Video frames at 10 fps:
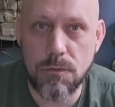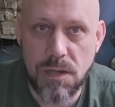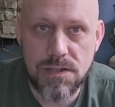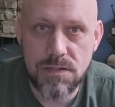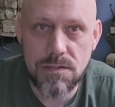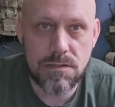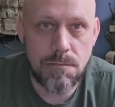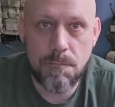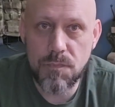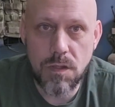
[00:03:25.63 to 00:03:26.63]
Mine's,
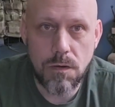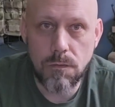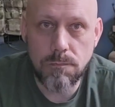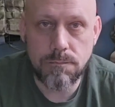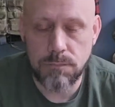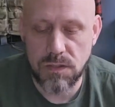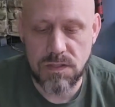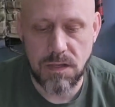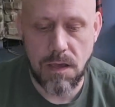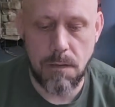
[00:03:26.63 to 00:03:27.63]

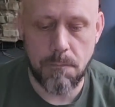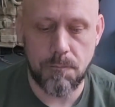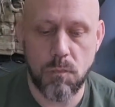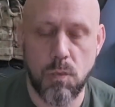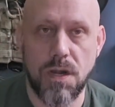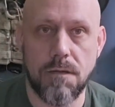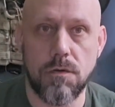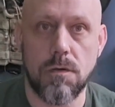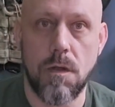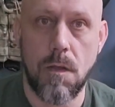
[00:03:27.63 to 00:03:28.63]
multicam, whatever.